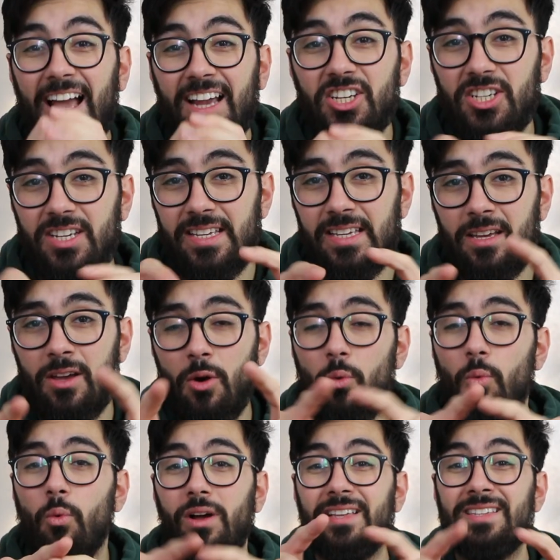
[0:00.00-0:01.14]
actually
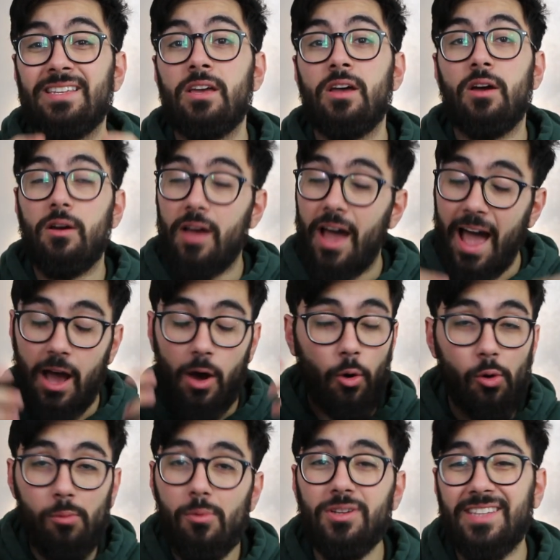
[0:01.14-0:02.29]
what is
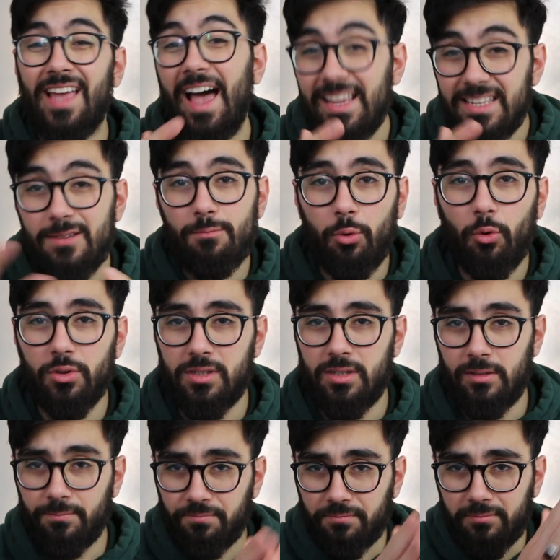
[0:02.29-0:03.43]
almost as
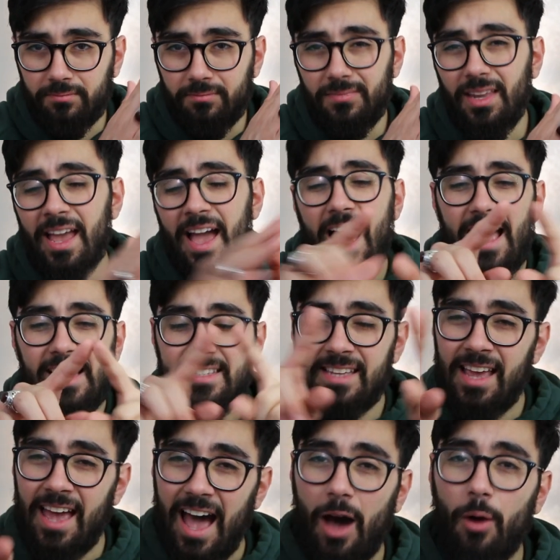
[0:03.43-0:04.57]
important as
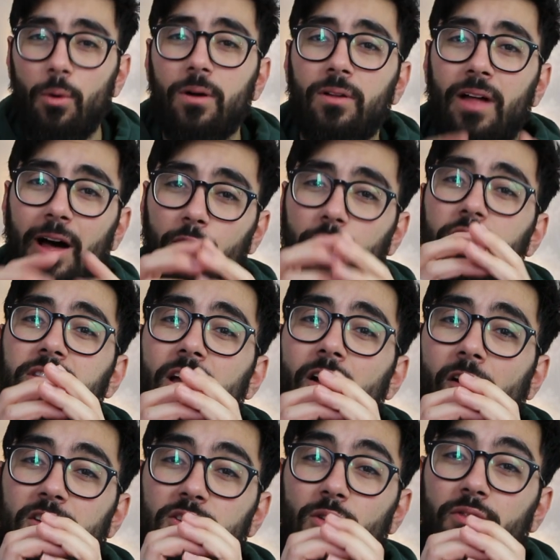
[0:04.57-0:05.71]
how good they
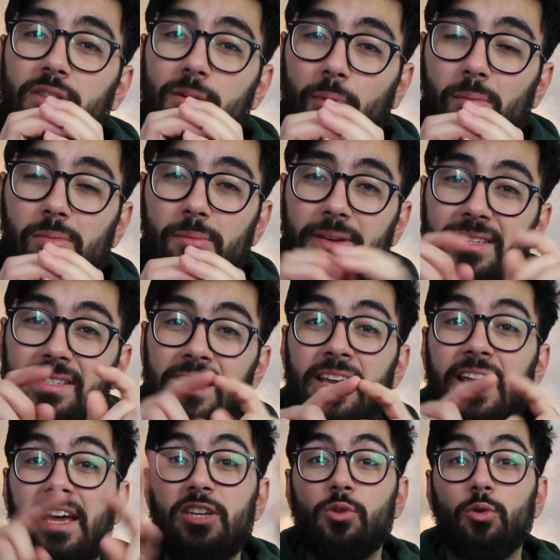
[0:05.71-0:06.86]
are at solving the problem is
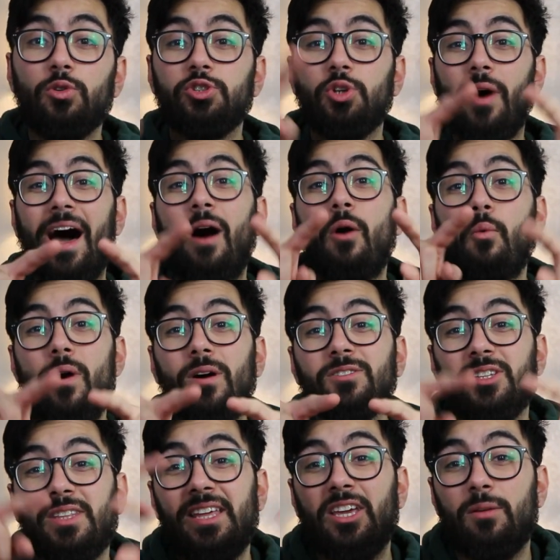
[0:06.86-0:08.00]
also how well
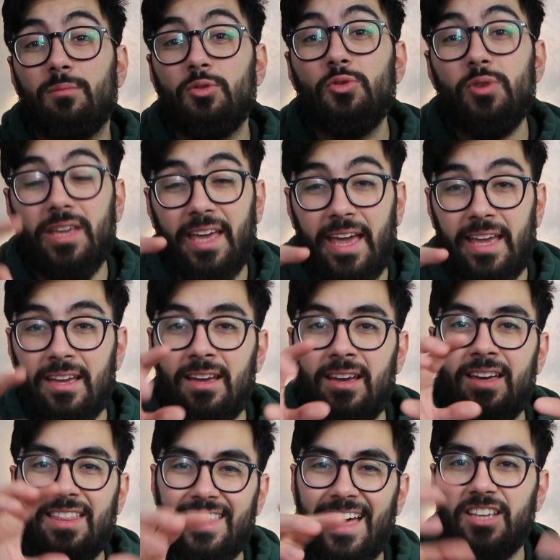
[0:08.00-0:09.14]
do they communicate
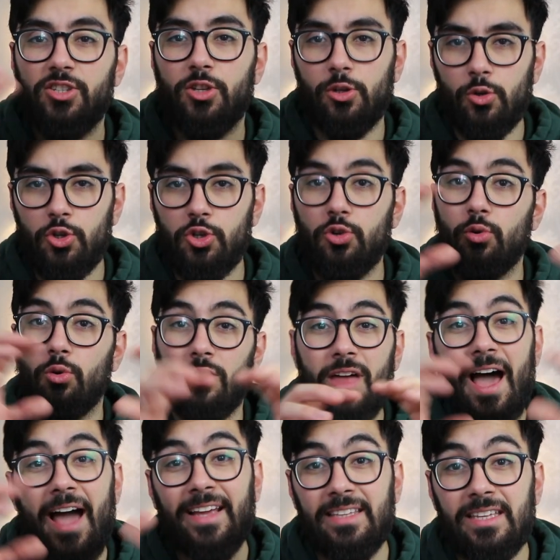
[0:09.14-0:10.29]
that solution or
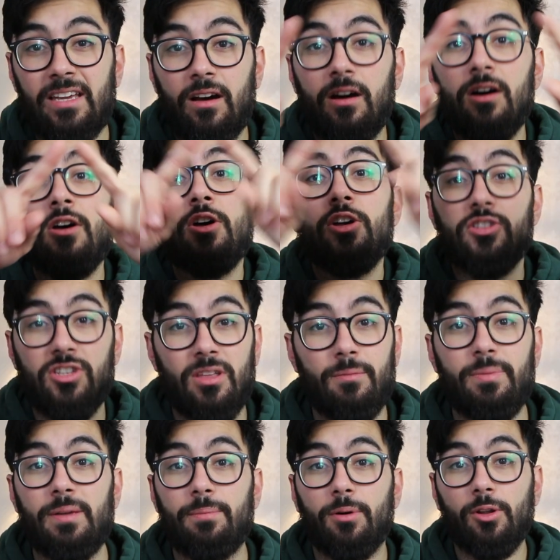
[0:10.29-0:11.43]
that idea to the
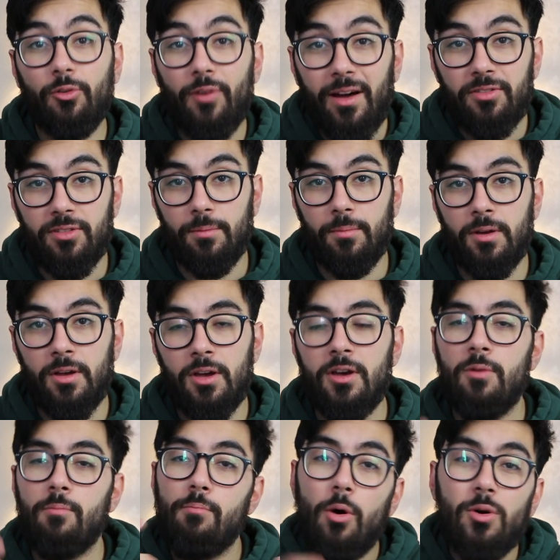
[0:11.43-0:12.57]
people around them.
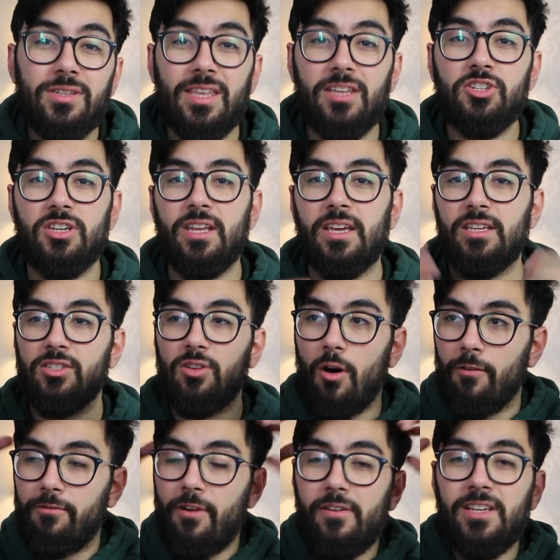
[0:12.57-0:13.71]
Most engineers
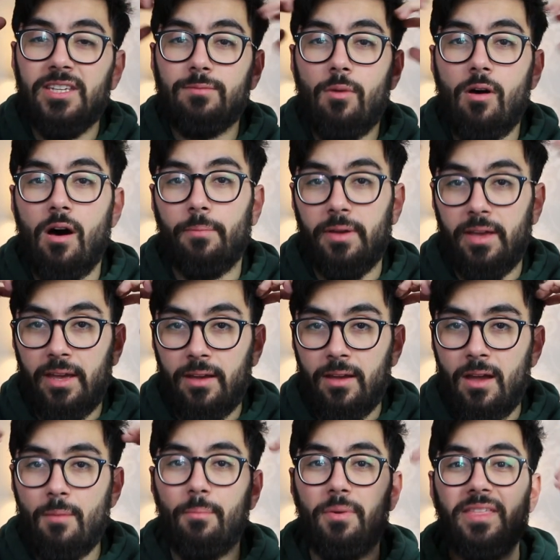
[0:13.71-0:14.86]
are very smart up here,
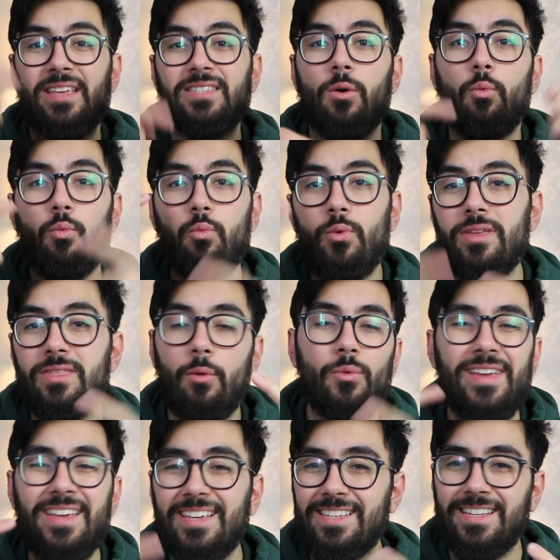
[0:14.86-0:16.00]
but there's the
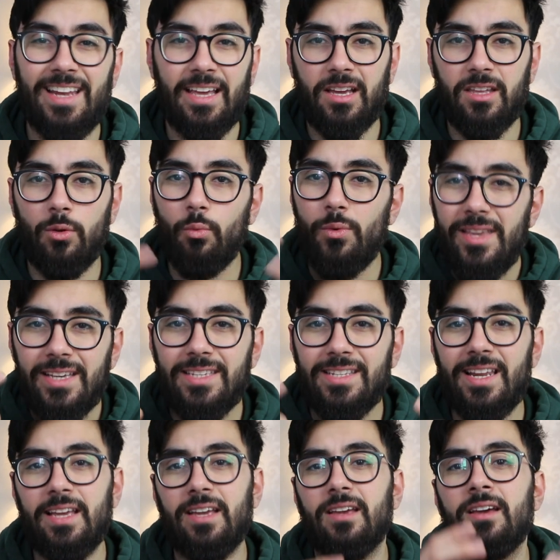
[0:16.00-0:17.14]
weakest link. The weakest
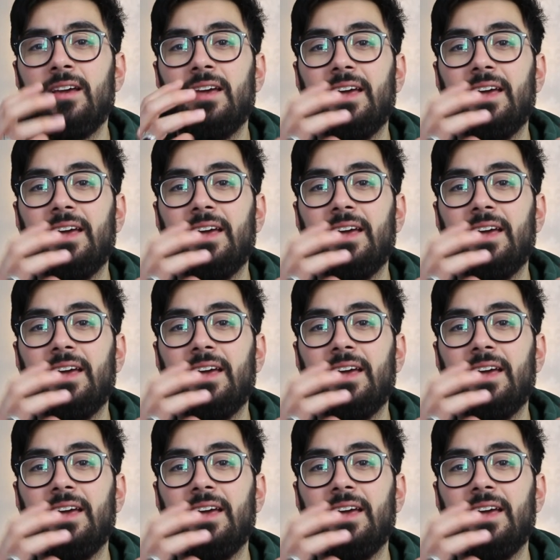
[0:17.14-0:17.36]
link